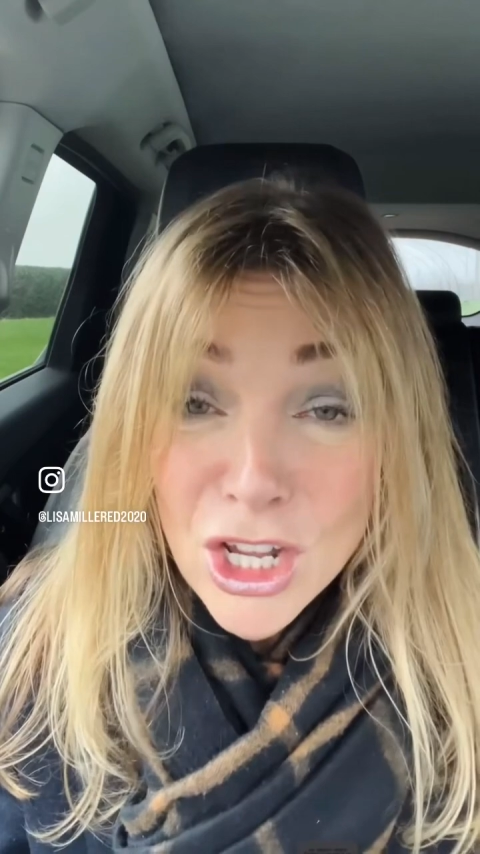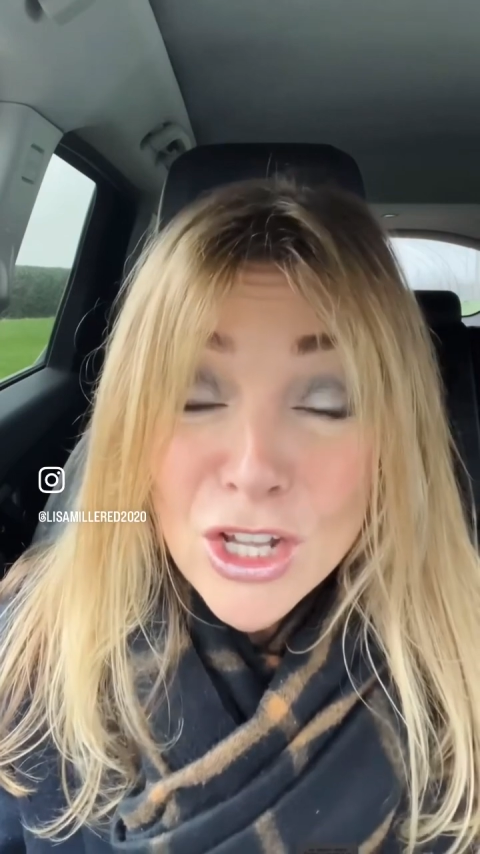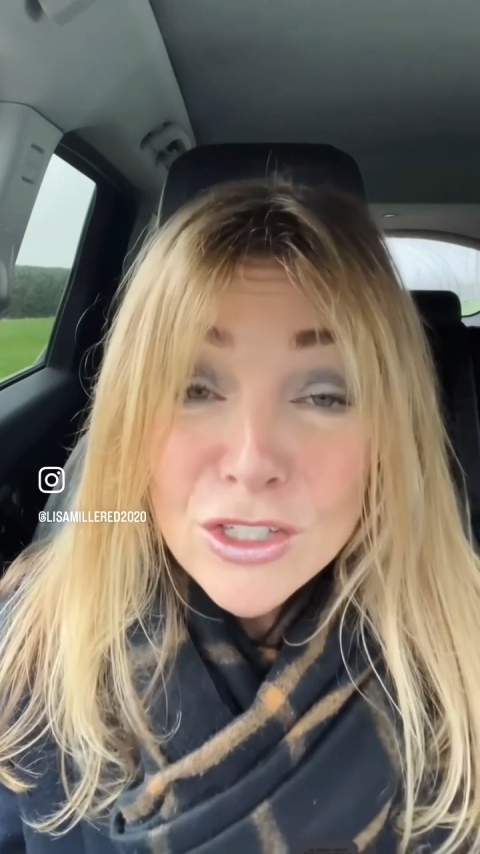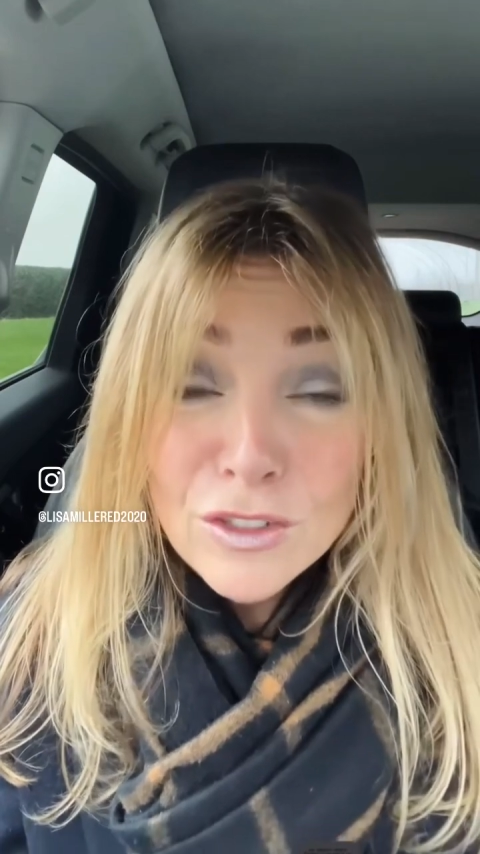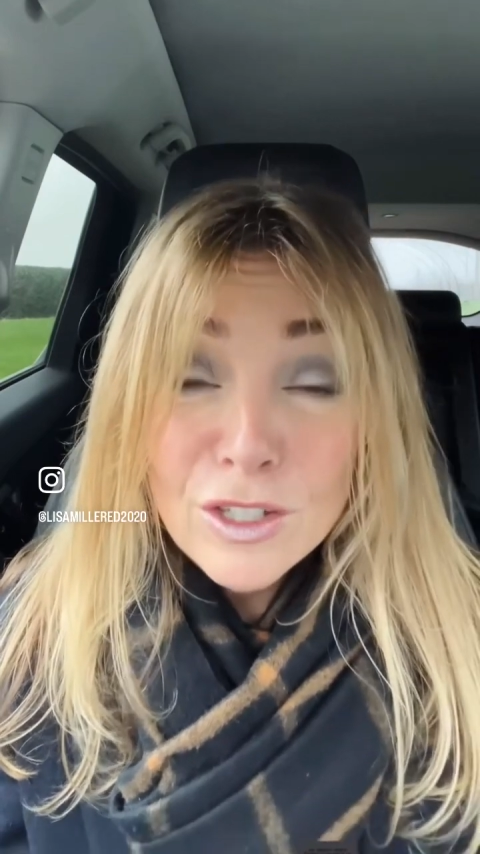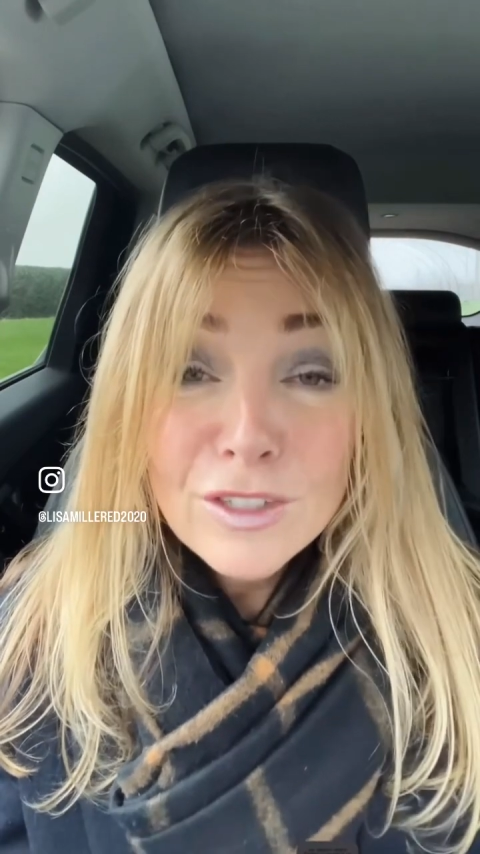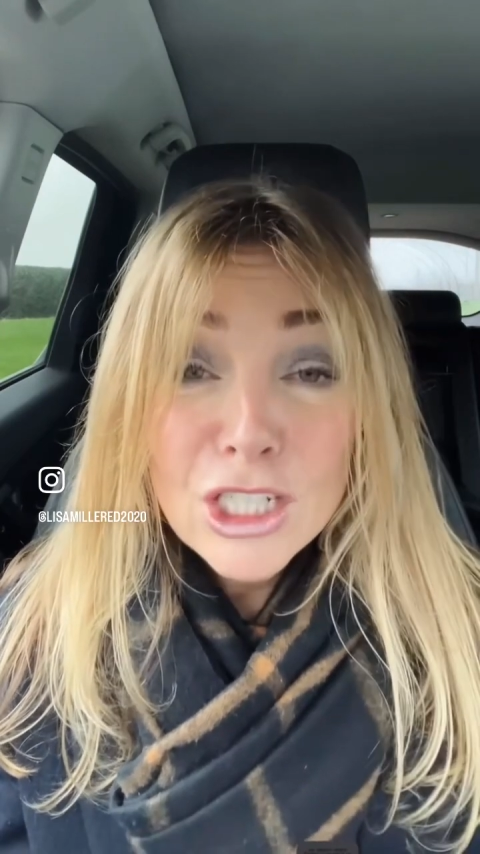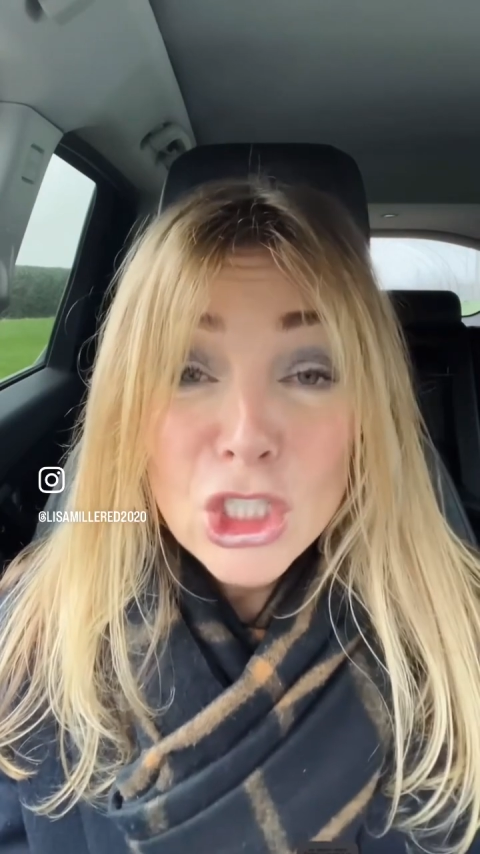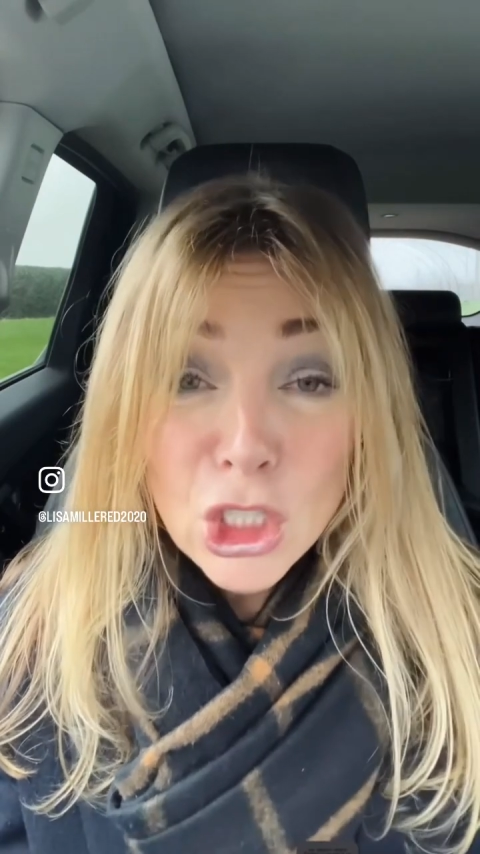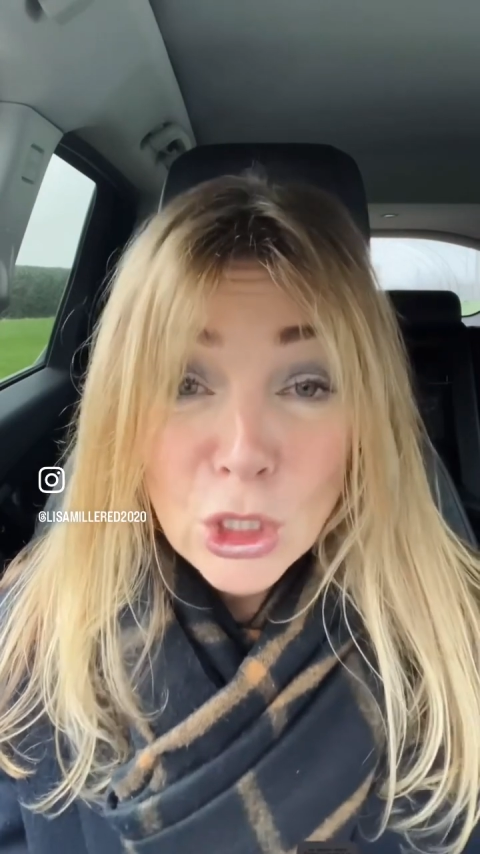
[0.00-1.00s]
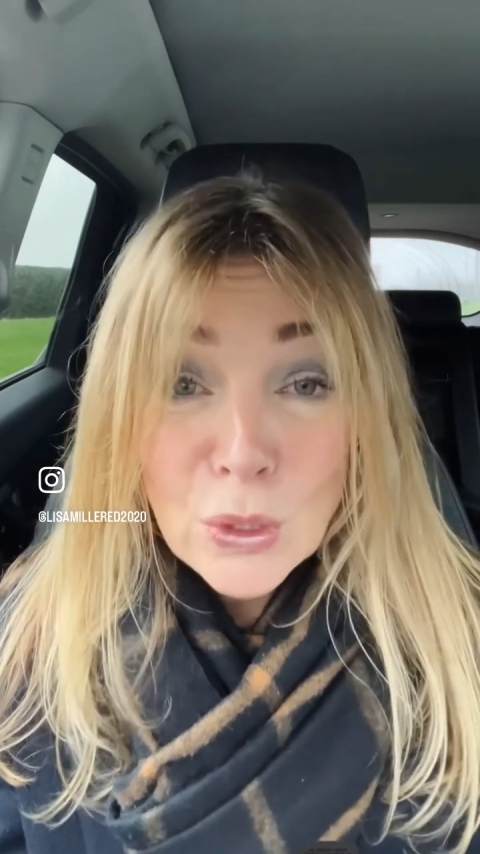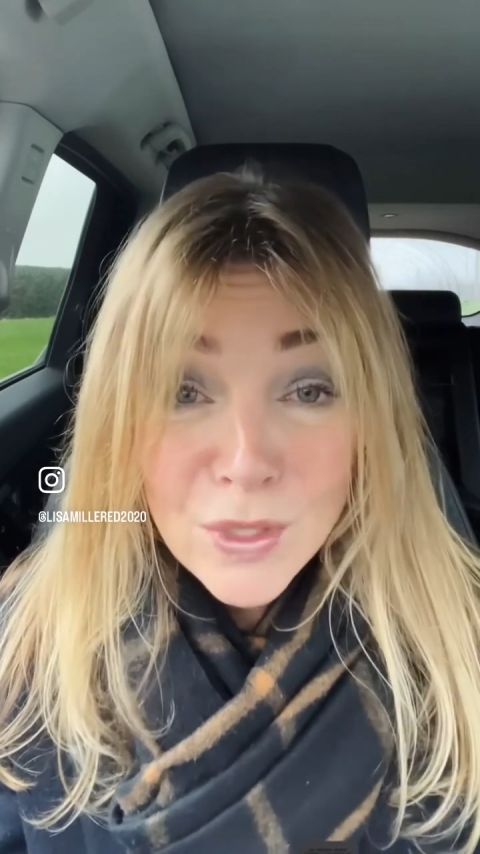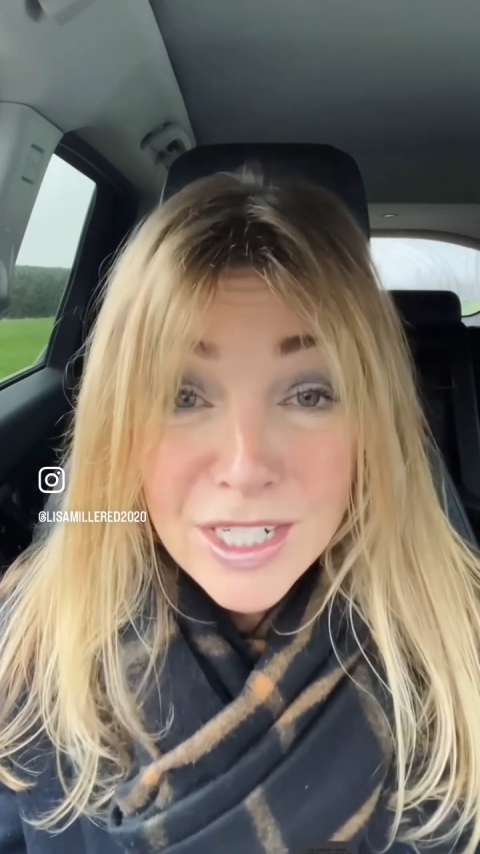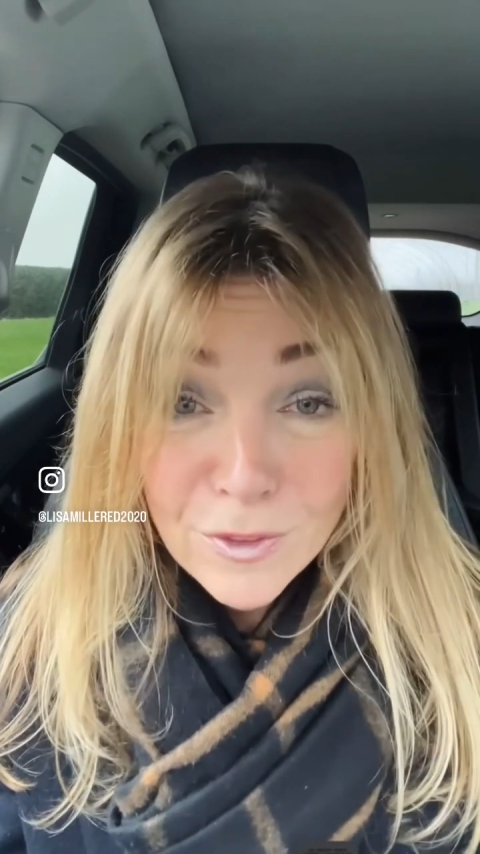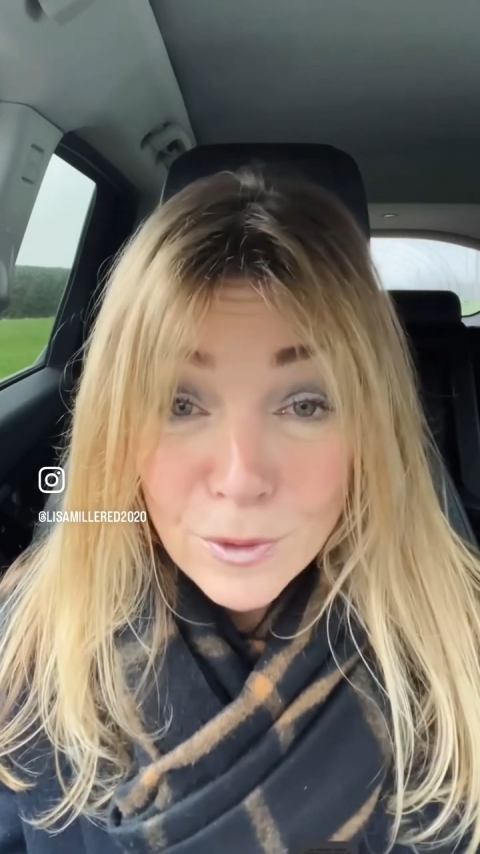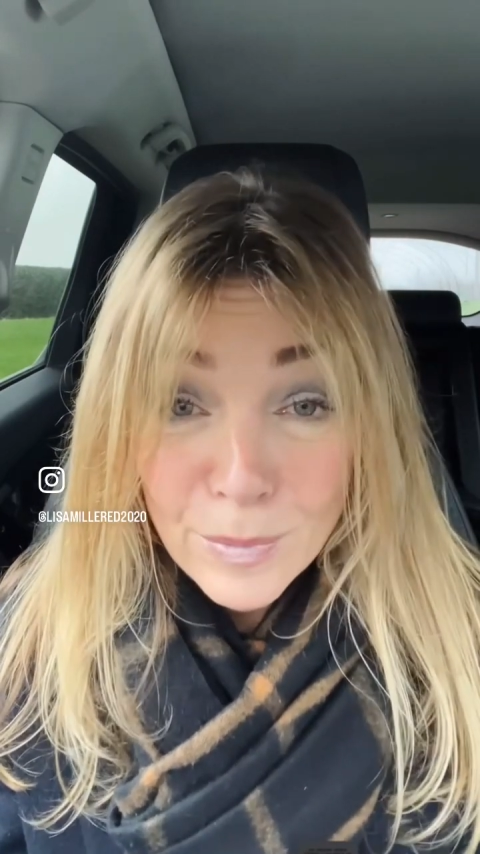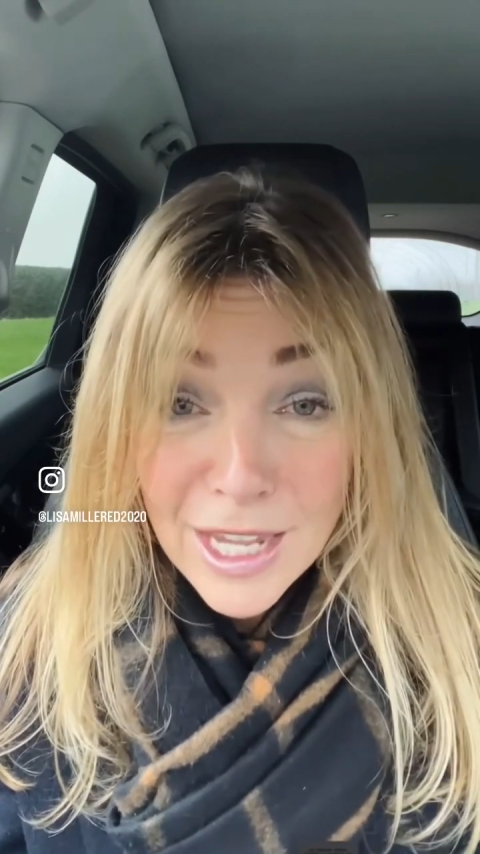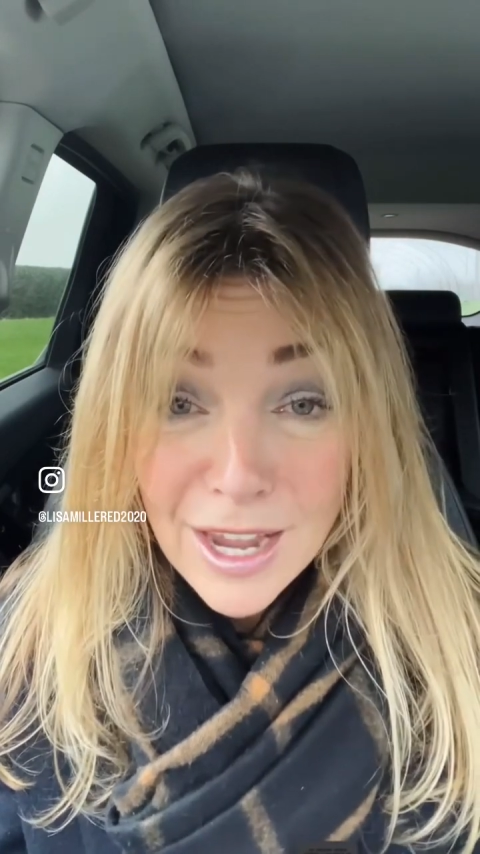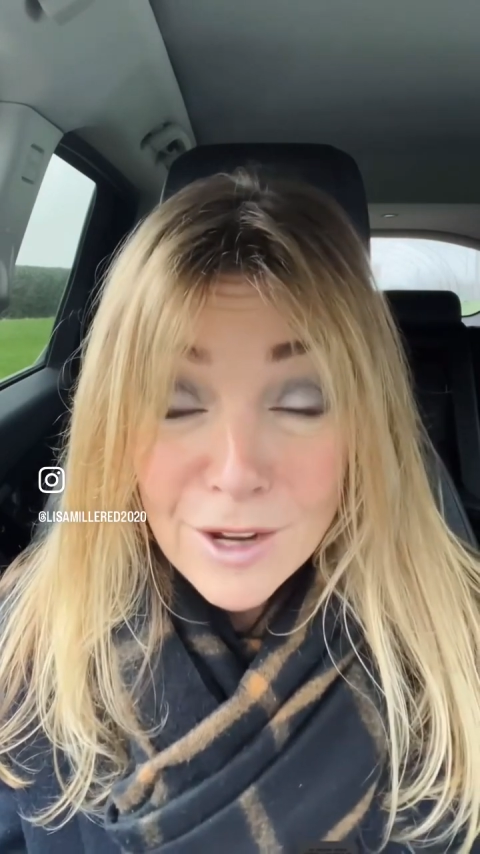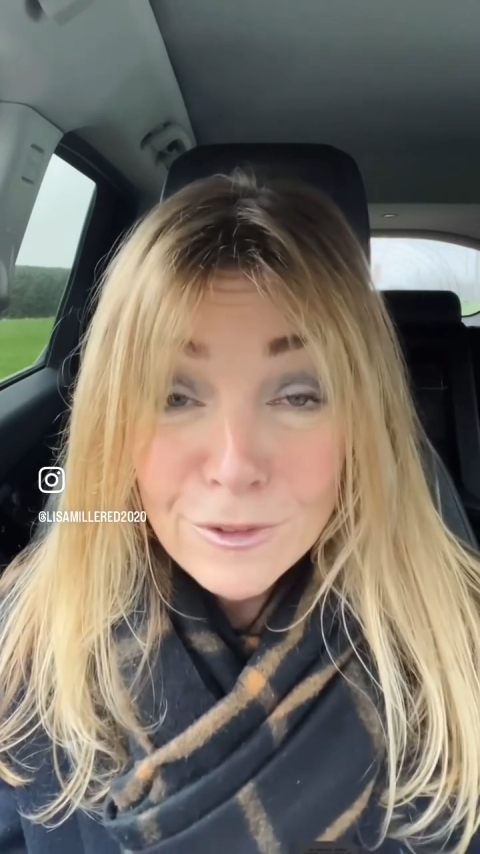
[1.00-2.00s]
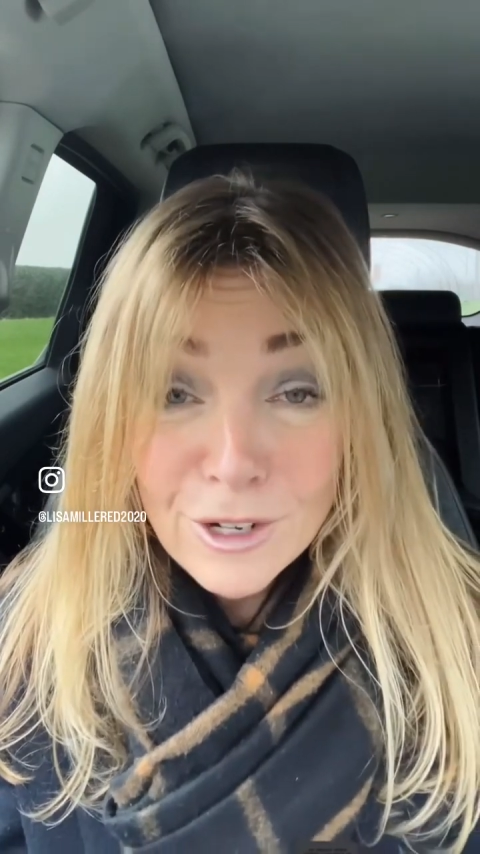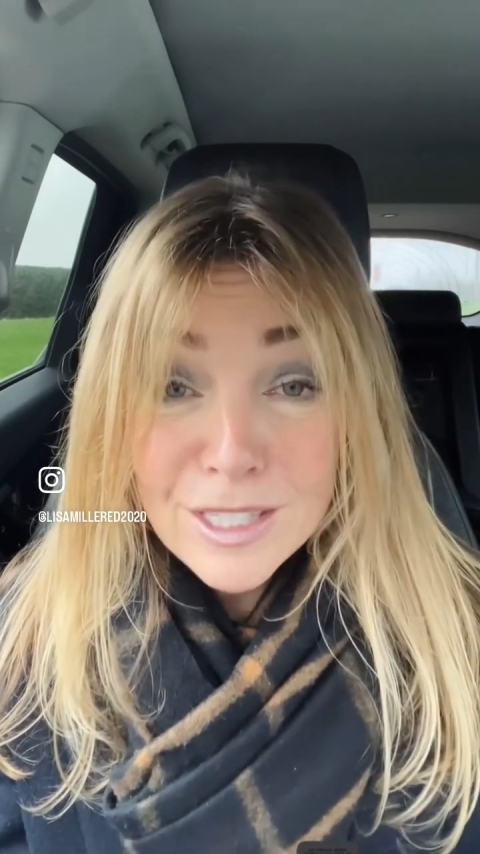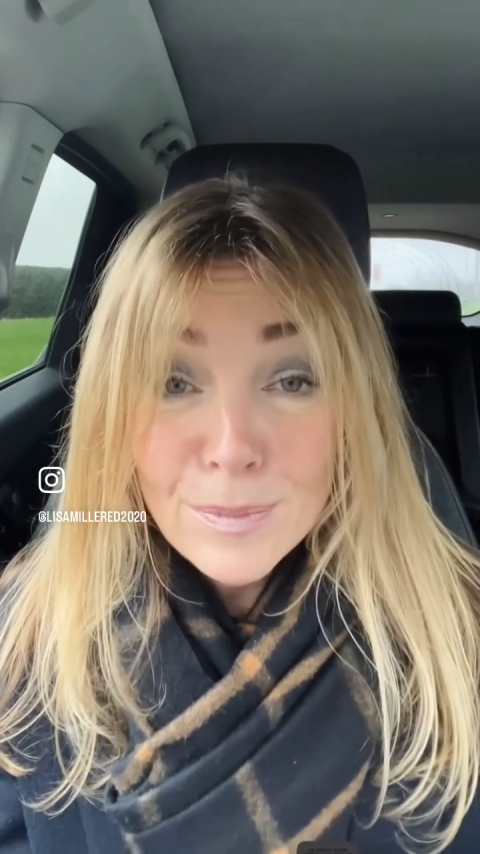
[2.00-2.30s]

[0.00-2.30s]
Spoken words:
so that they choose a different behaviour as